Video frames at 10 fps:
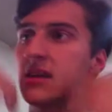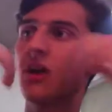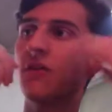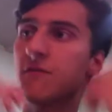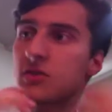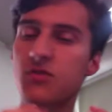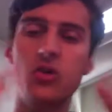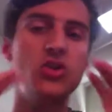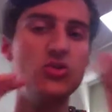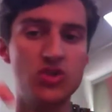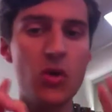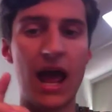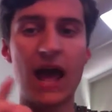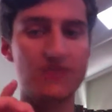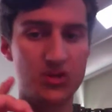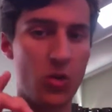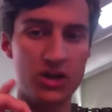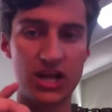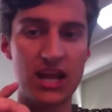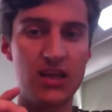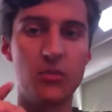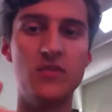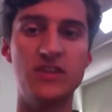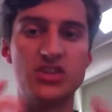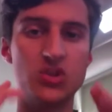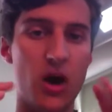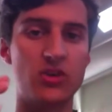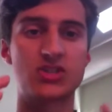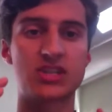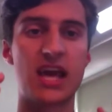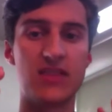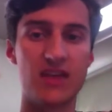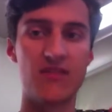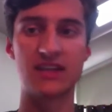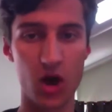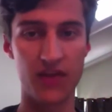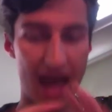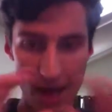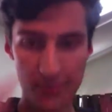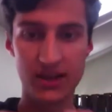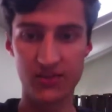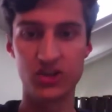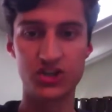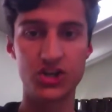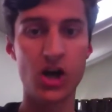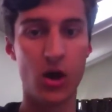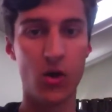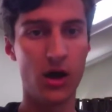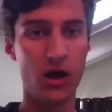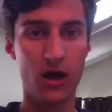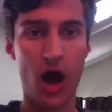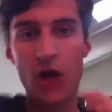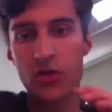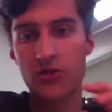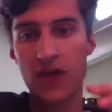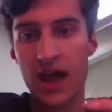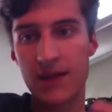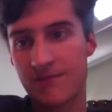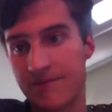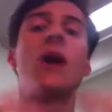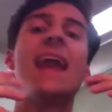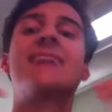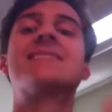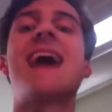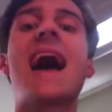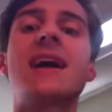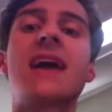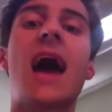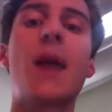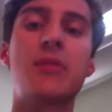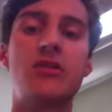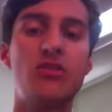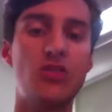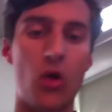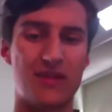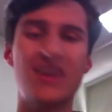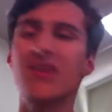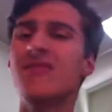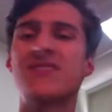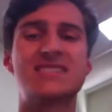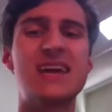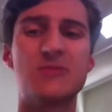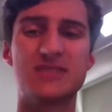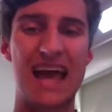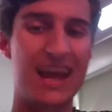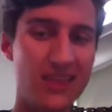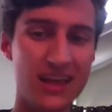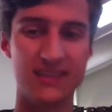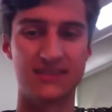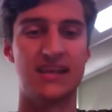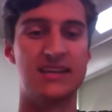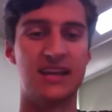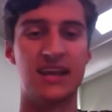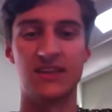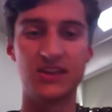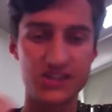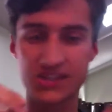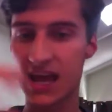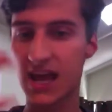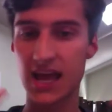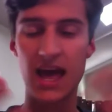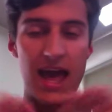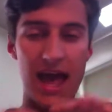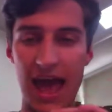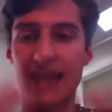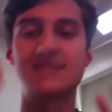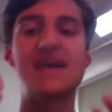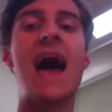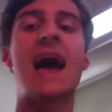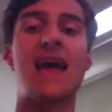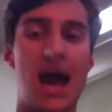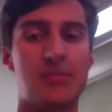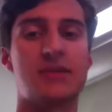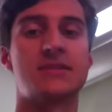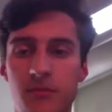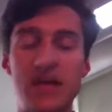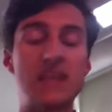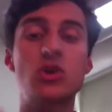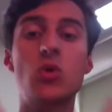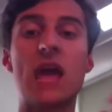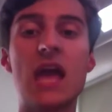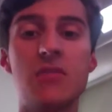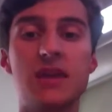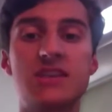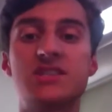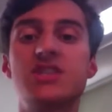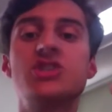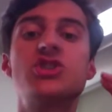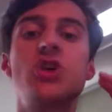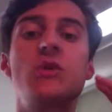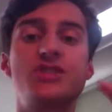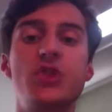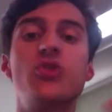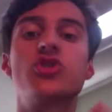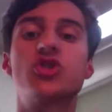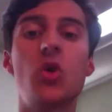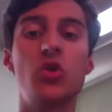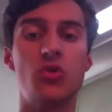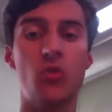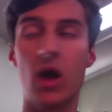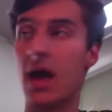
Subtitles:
first of all, you don't have to watch any of the movies to understand the events that happened in this show, other than an attack happened in New York. They don't even say it was aliens that did it. They just say an attack happened. That's okay, because this show is here to show you